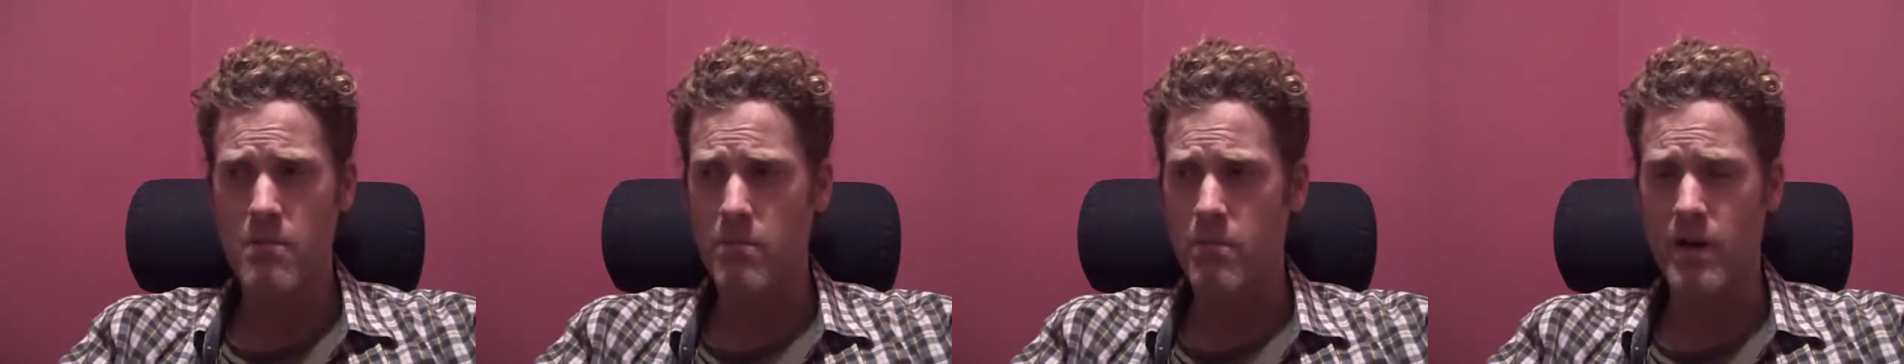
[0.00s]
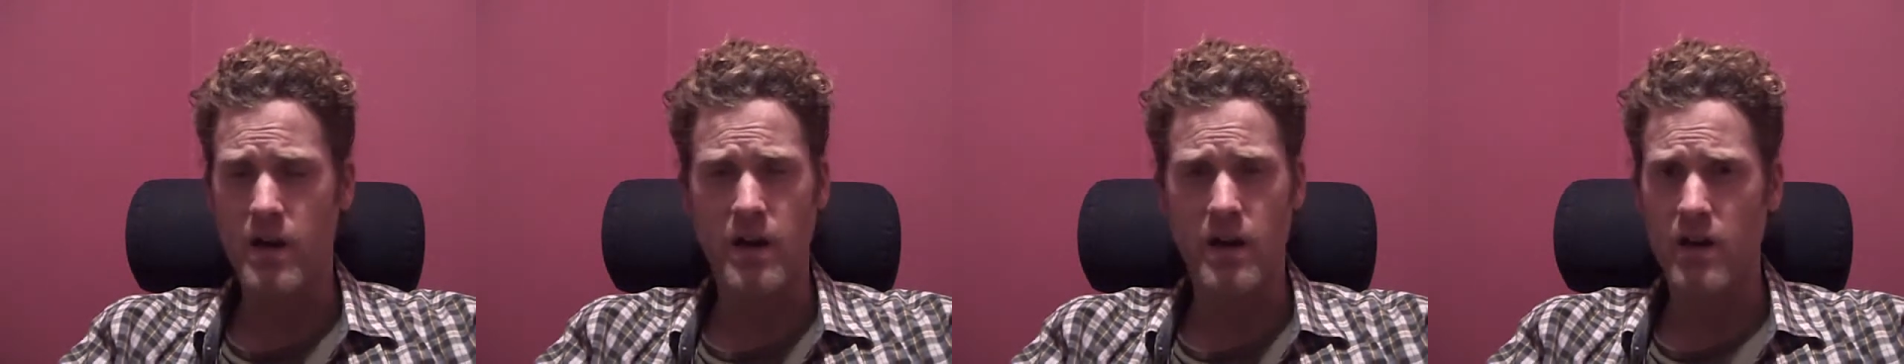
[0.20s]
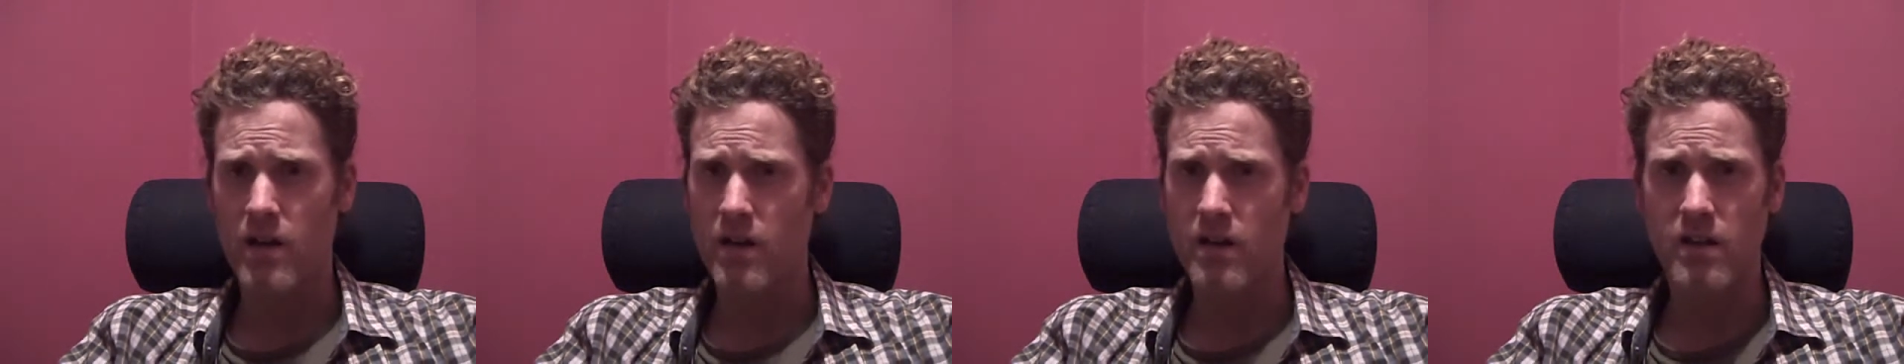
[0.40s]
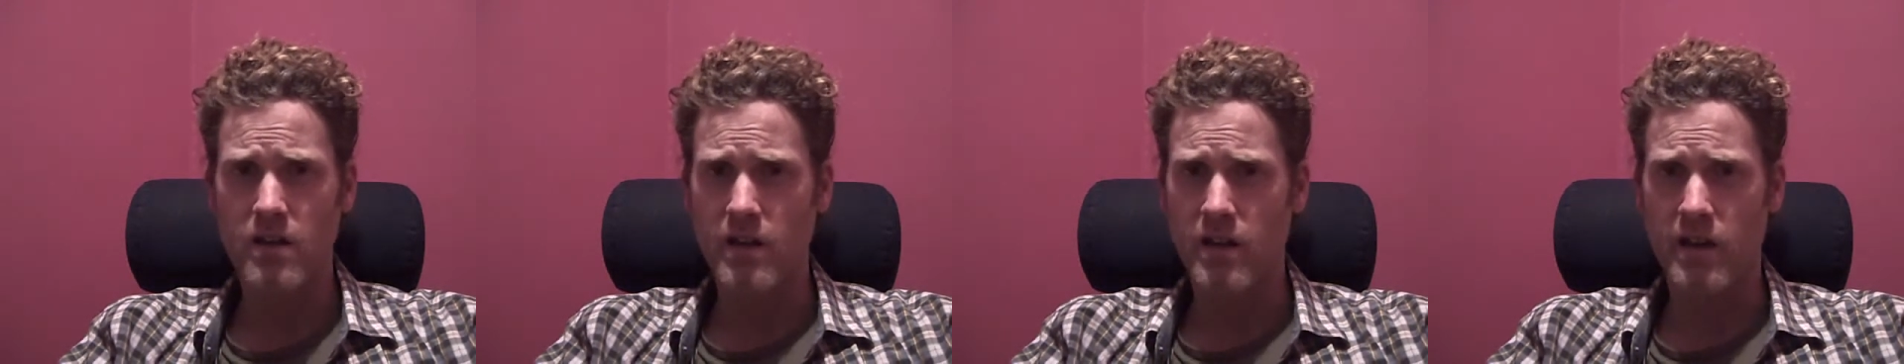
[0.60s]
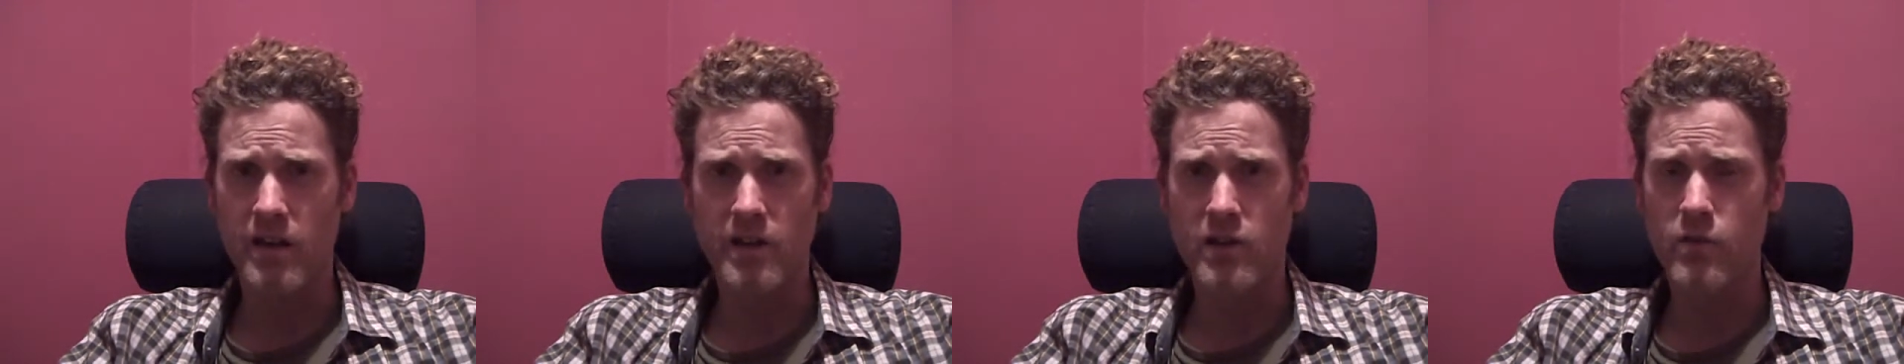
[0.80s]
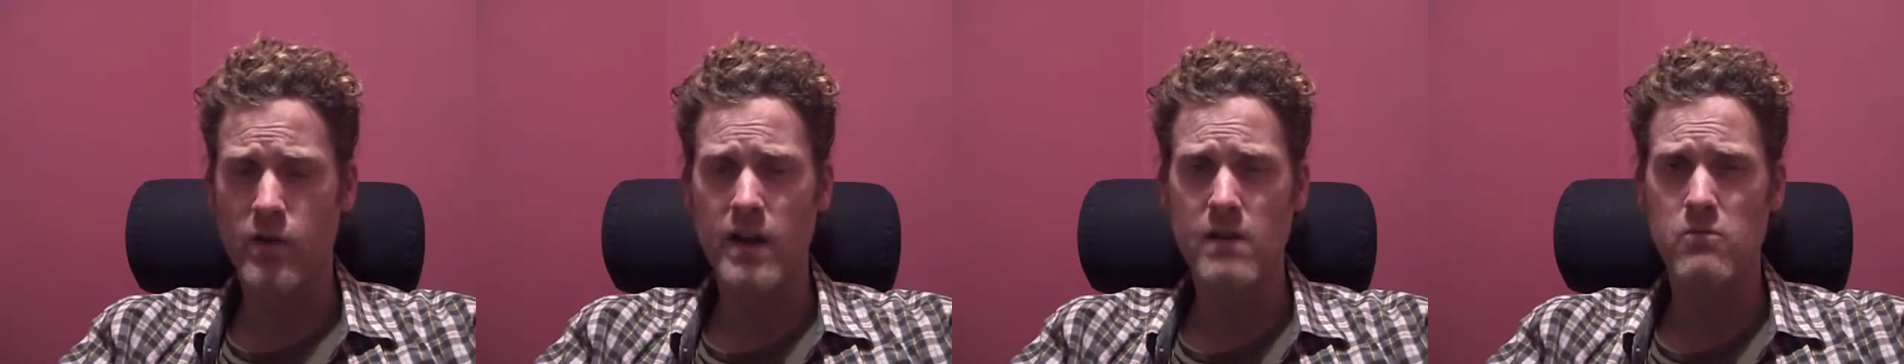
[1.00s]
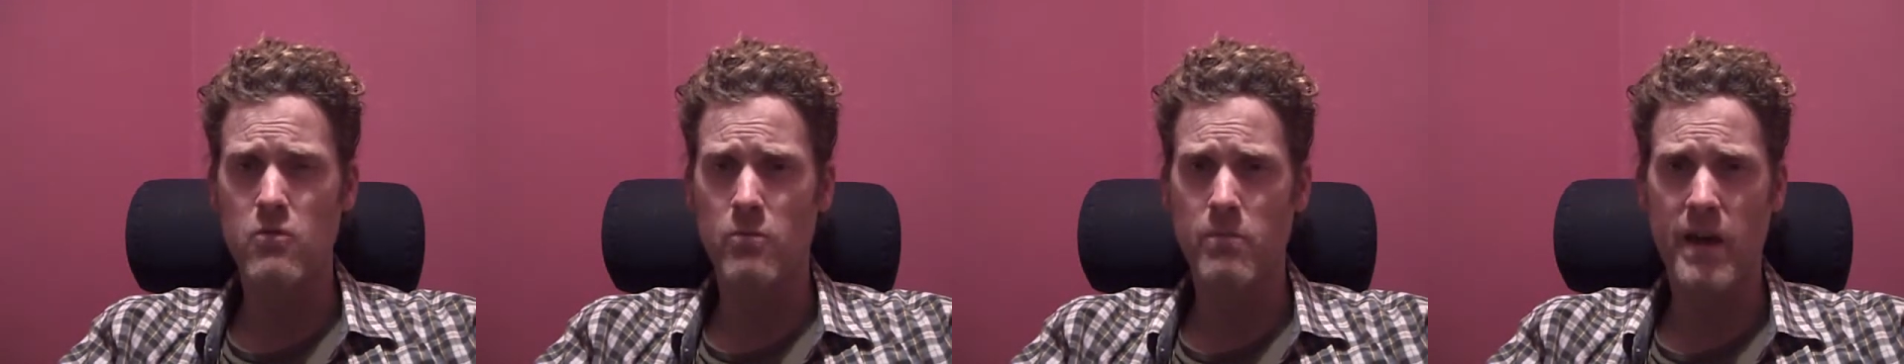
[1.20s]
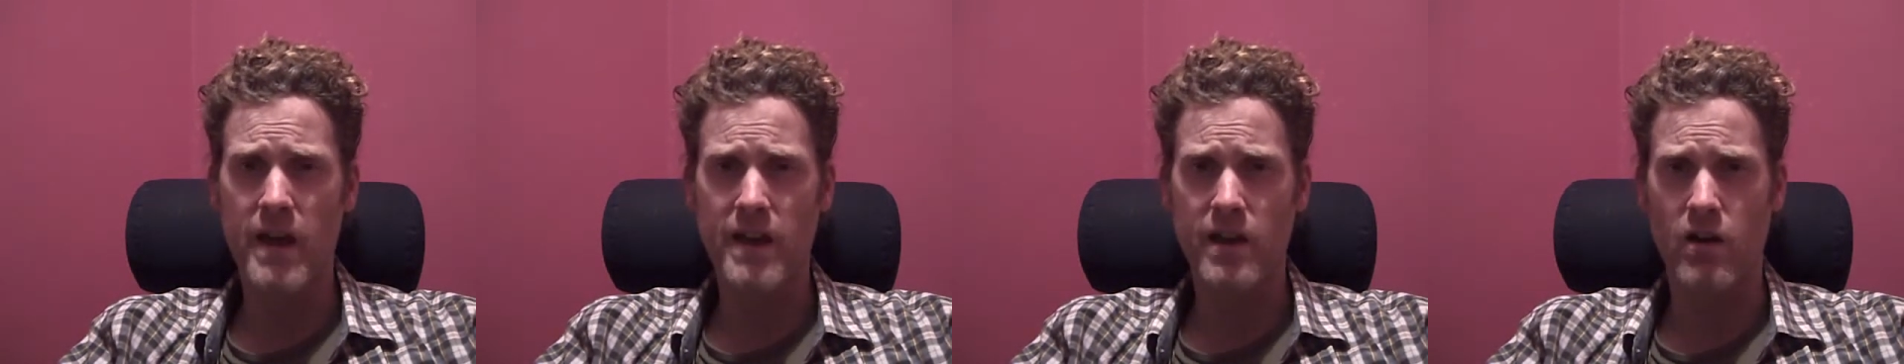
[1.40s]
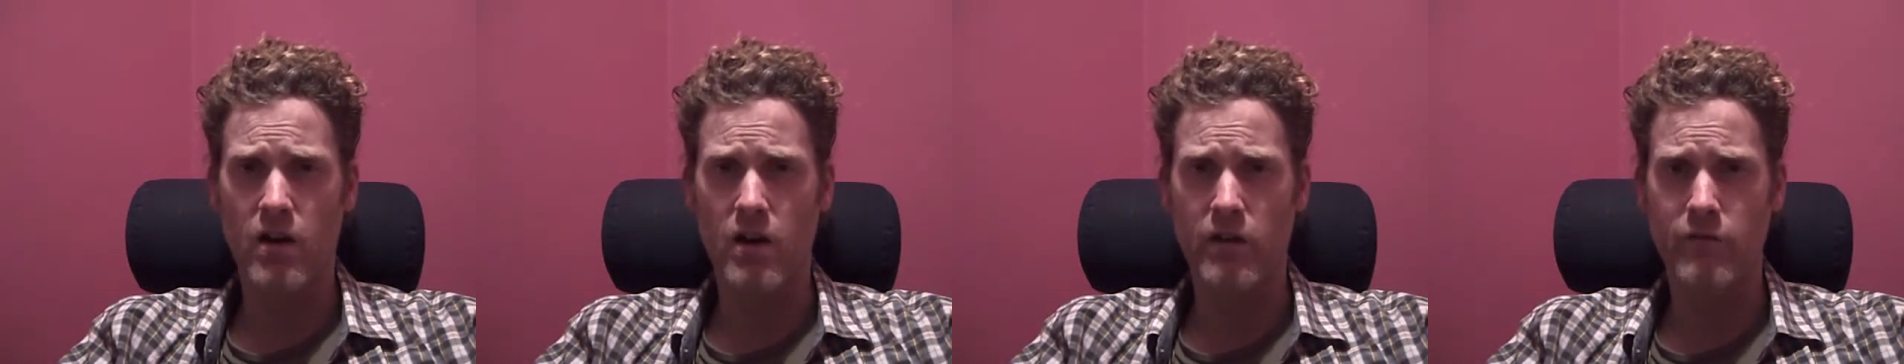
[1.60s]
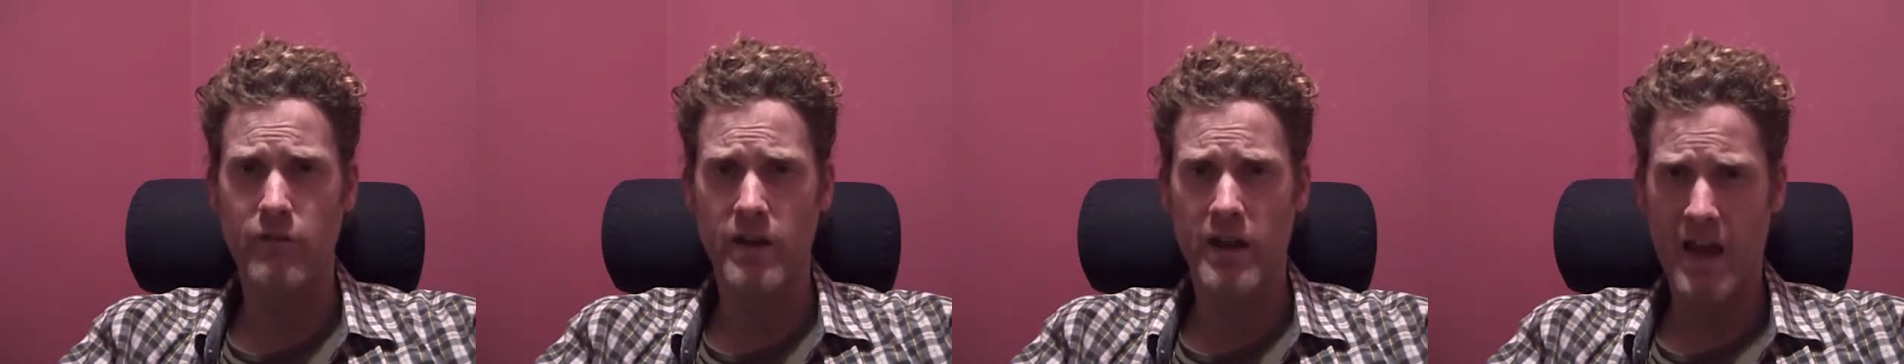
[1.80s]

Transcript: but an incredible payoff,